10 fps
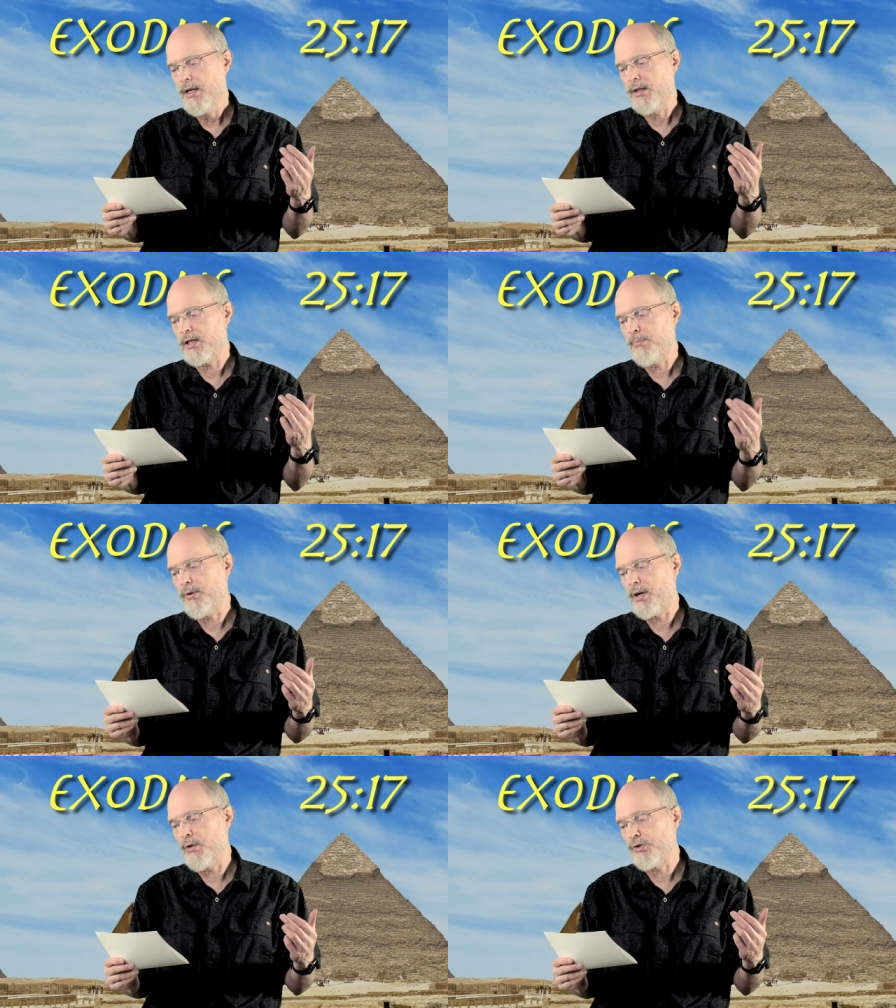The
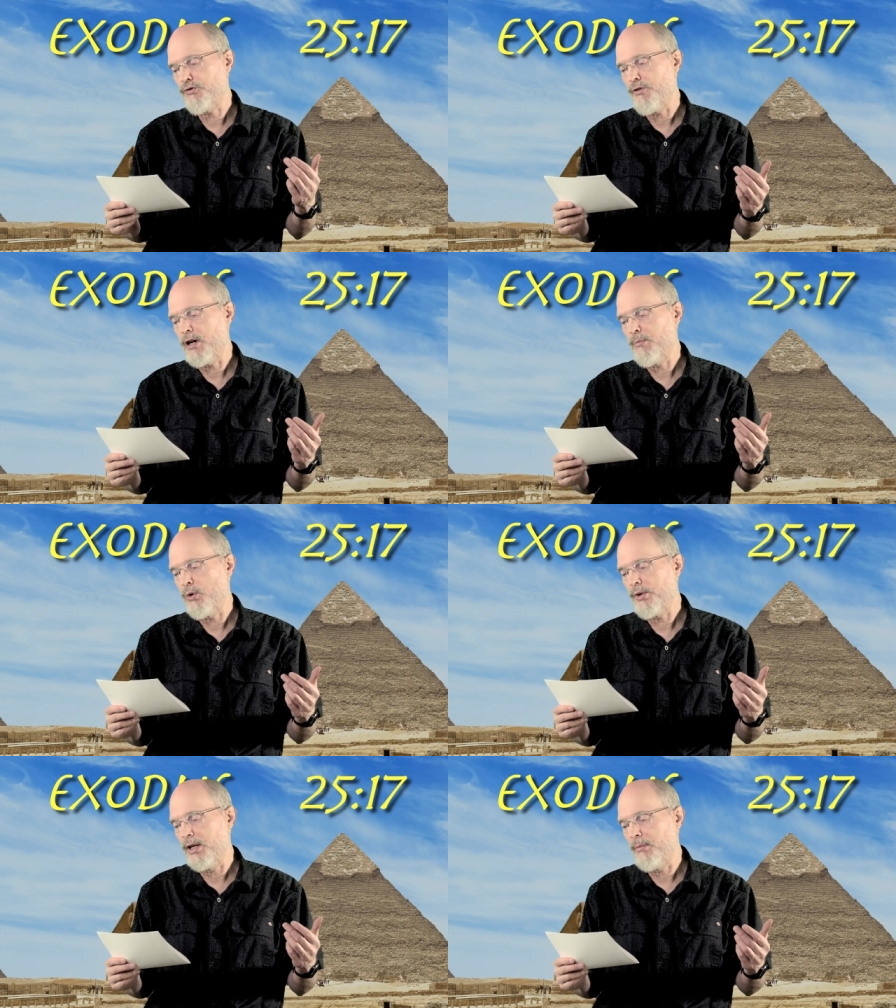Kapora was far
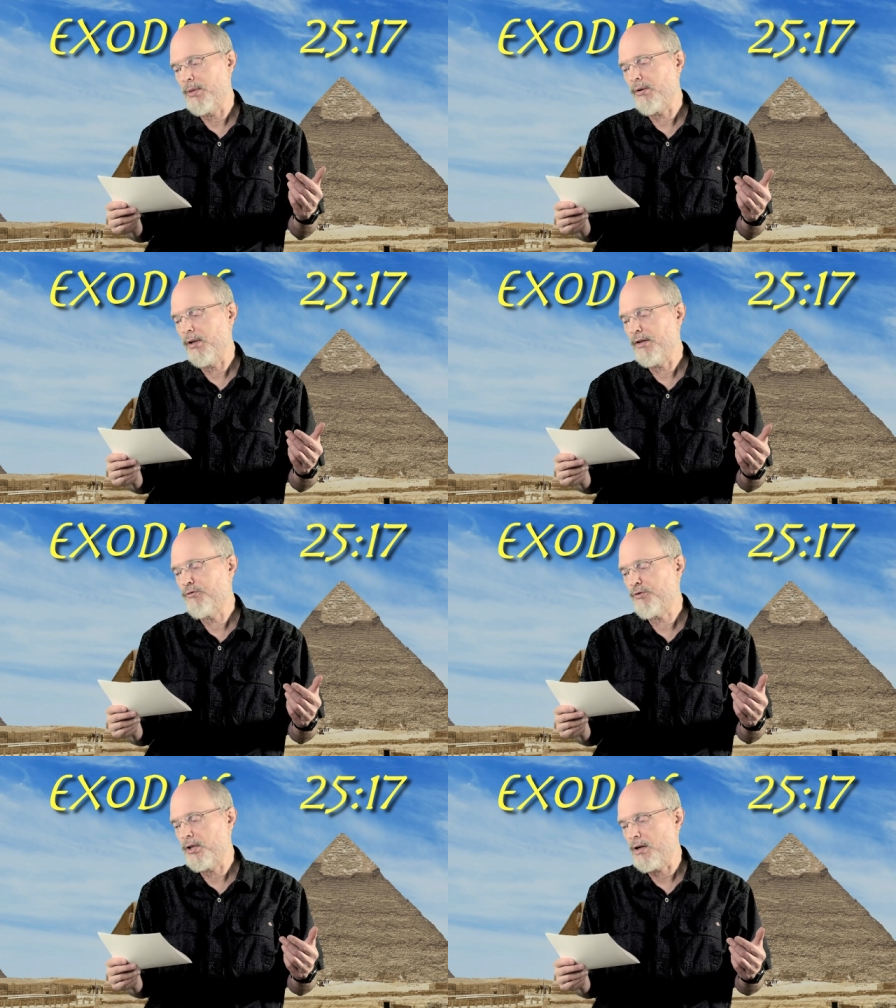more than a mere
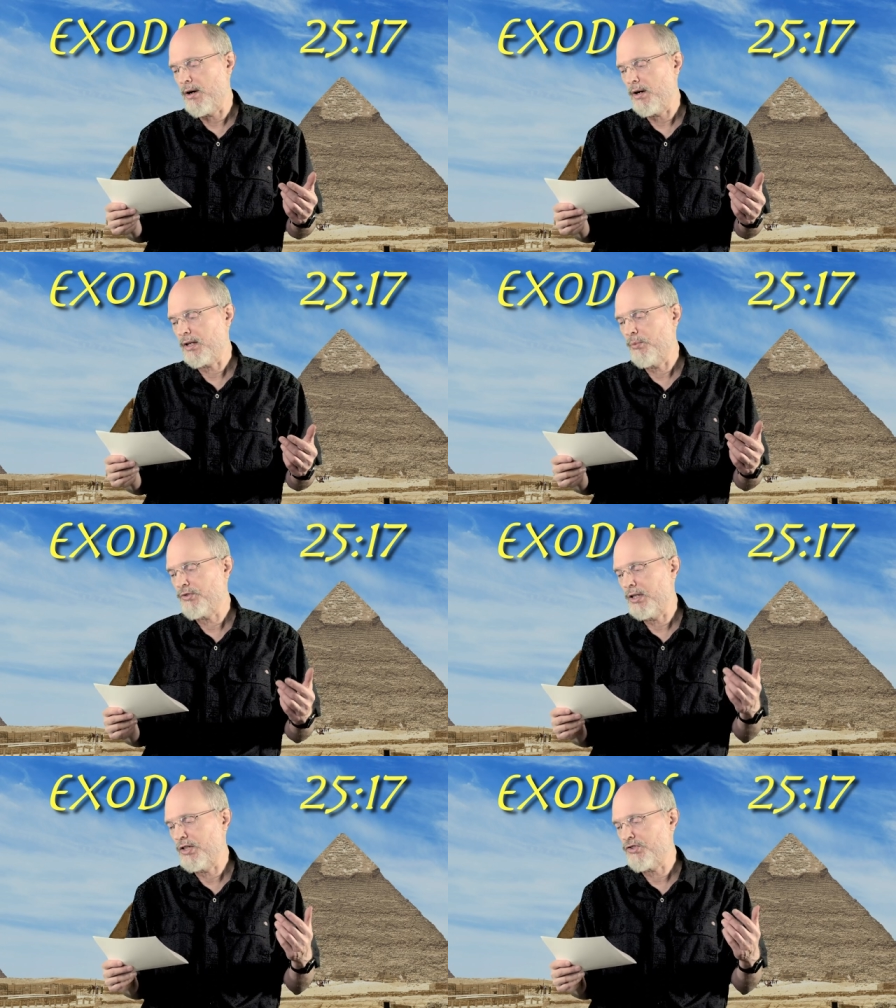lid for the Ark. It
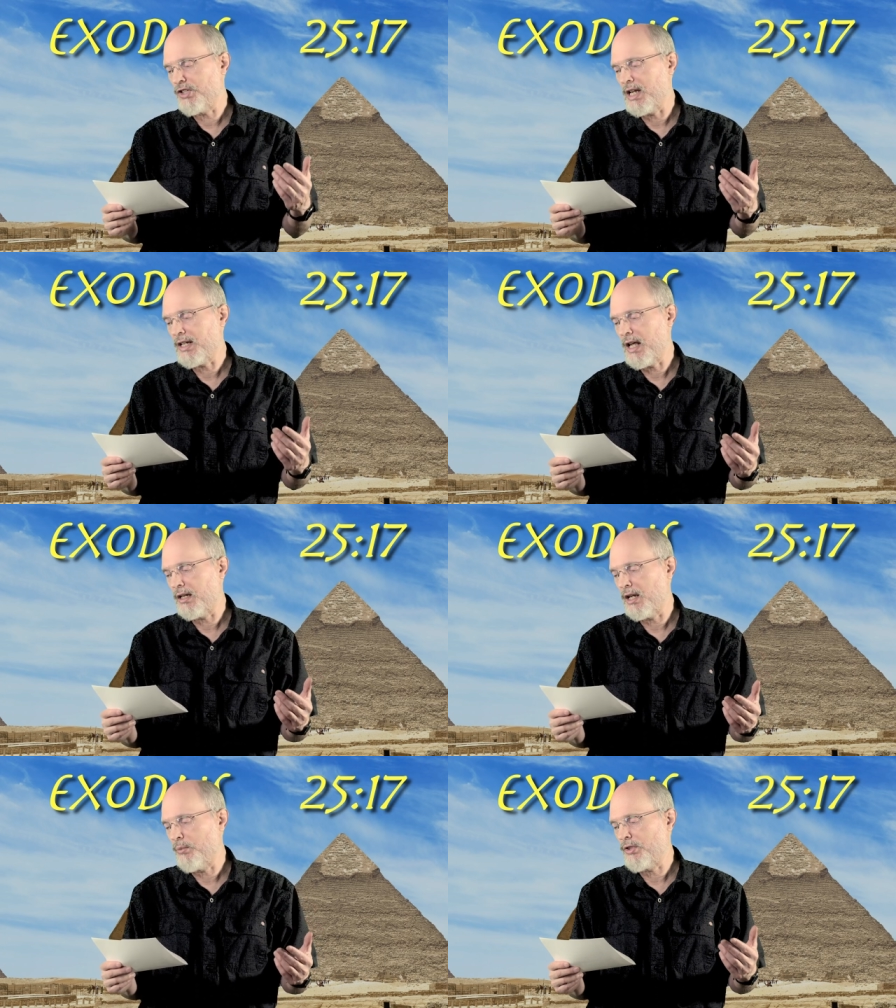was a distinct
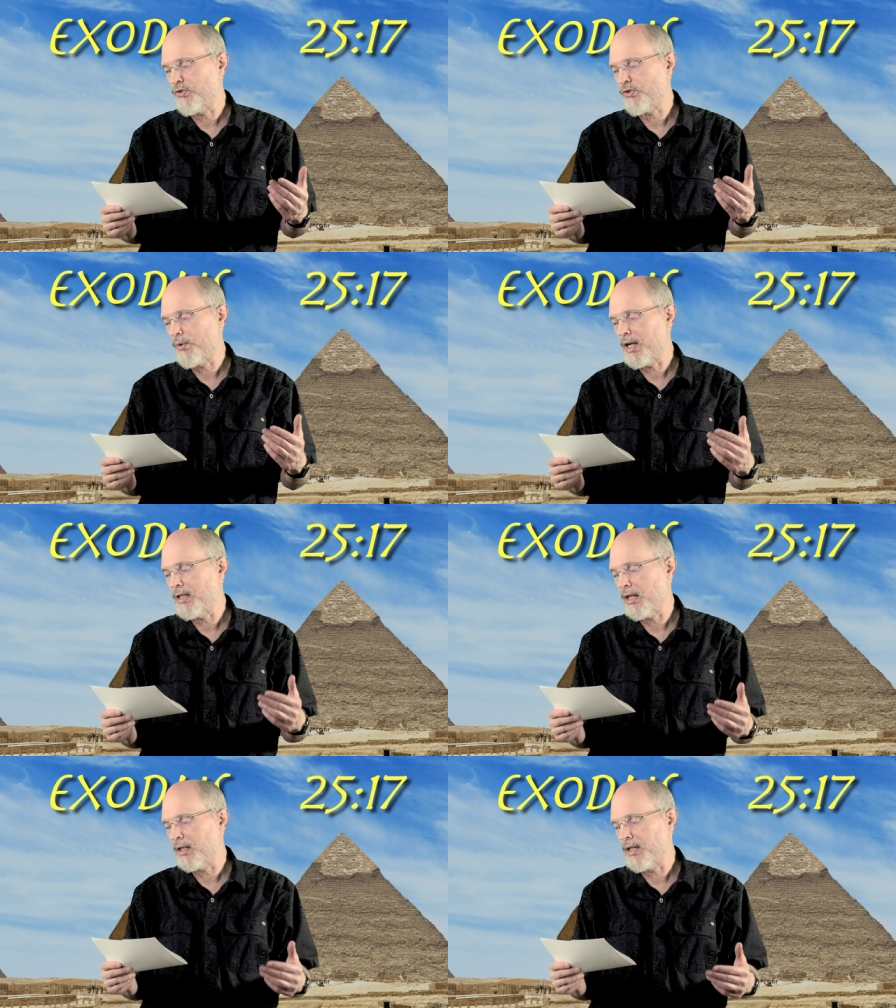entity with its own
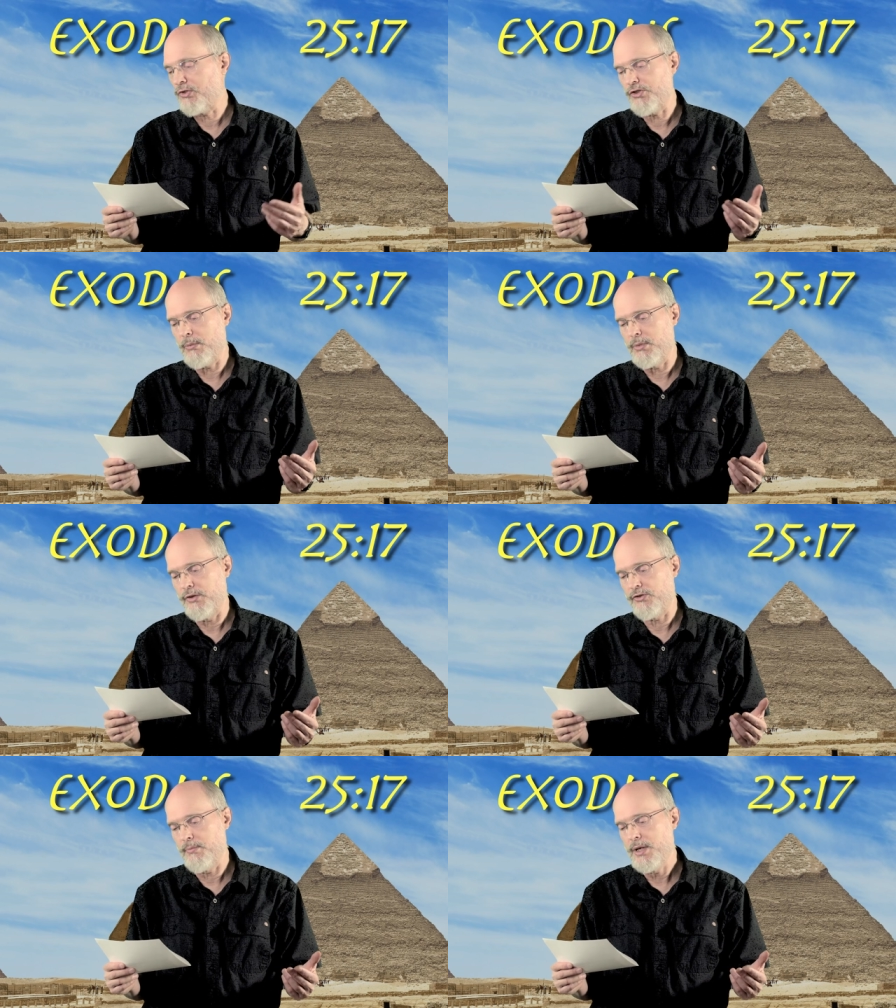identity and
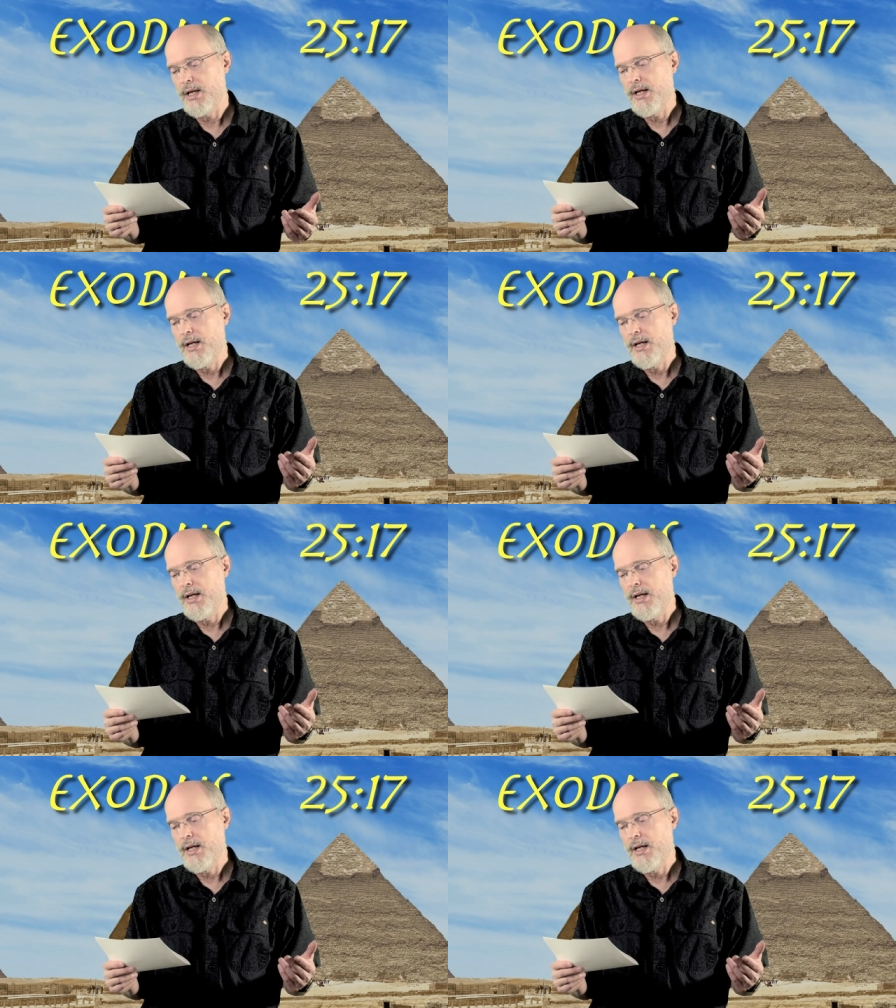symbolism.